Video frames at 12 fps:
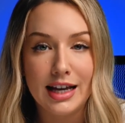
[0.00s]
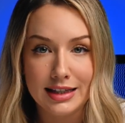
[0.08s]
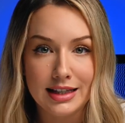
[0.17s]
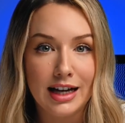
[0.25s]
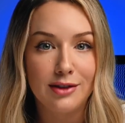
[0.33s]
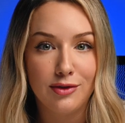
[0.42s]

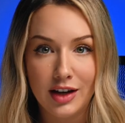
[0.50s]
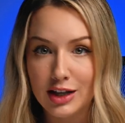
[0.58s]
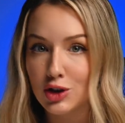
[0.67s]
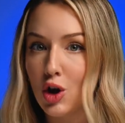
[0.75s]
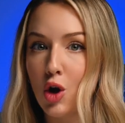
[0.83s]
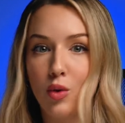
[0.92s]
S9
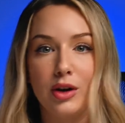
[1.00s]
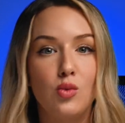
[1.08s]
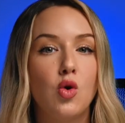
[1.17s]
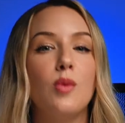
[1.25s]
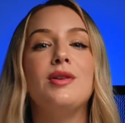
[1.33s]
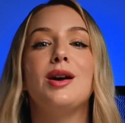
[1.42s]
fans already
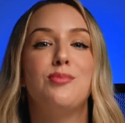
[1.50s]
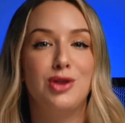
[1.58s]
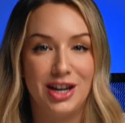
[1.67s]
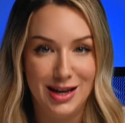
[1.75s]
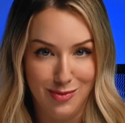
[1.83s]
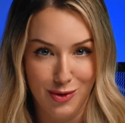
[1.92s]
warming up your
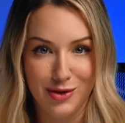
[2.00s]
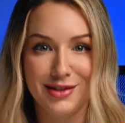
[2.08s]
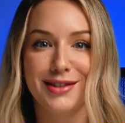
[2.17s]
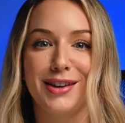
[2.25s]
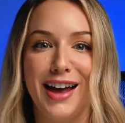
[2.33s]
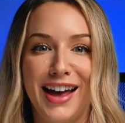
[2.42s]

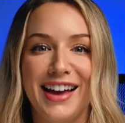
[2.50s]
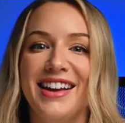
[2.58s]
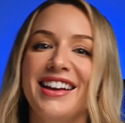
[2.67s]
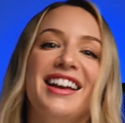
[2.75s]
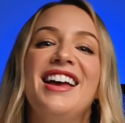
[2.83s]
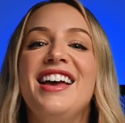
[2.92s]
keyboards, okay?
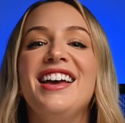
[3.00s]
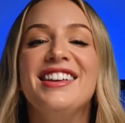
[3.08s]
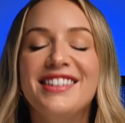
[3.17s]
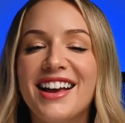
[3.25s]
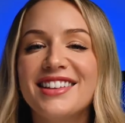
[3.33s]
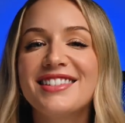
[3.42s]

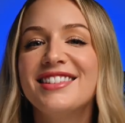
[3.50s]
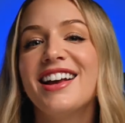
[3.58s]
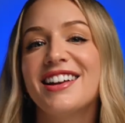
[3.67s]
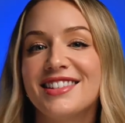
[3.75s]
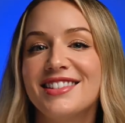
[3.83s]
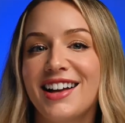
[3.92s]
Yes, the
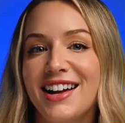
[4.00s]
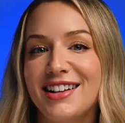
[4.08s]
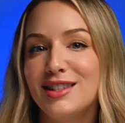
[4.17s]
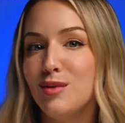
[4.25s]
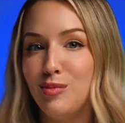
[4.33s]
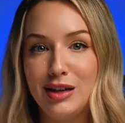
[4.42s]
S9
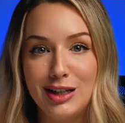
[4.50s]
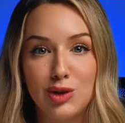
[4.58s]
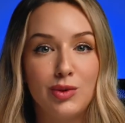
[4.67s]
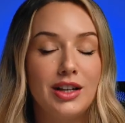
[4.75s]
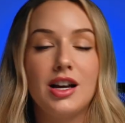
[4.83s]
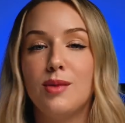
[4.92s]
is a
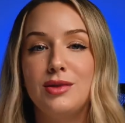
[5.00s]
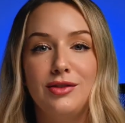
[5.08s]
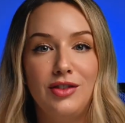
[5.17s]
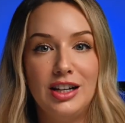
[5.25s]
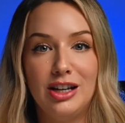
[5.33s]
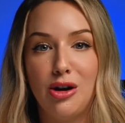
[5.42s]
beast when it comes to
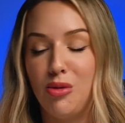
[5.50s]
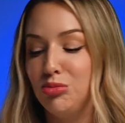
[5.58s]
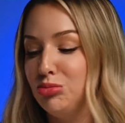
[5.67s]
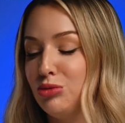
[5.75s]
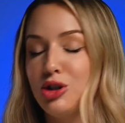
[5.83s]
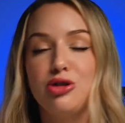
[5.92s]
video.
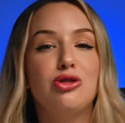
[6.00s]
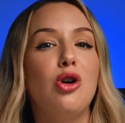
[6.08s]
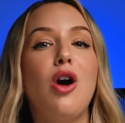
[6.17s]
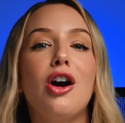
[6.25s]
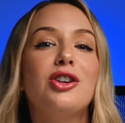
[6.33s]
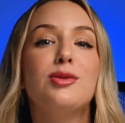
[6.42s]
There's
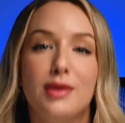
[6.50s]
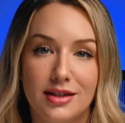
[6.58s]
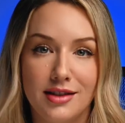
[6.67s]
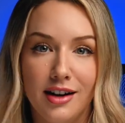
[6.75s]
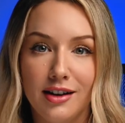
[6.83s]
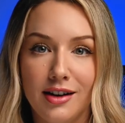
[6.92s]
no
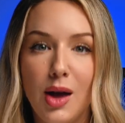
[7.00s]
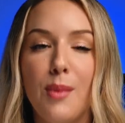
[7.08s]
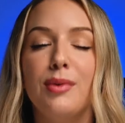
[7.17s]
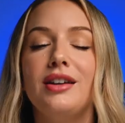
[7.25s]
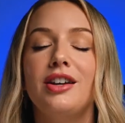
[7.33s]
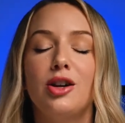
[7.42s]
arguments there,
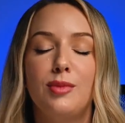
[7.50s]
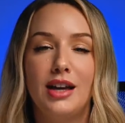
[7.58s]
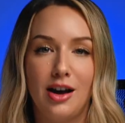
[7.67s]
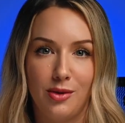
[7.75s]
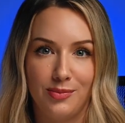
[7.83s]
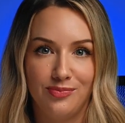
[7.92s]
but hear me
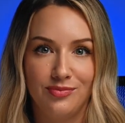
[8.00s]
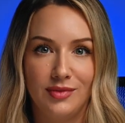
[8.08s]
out.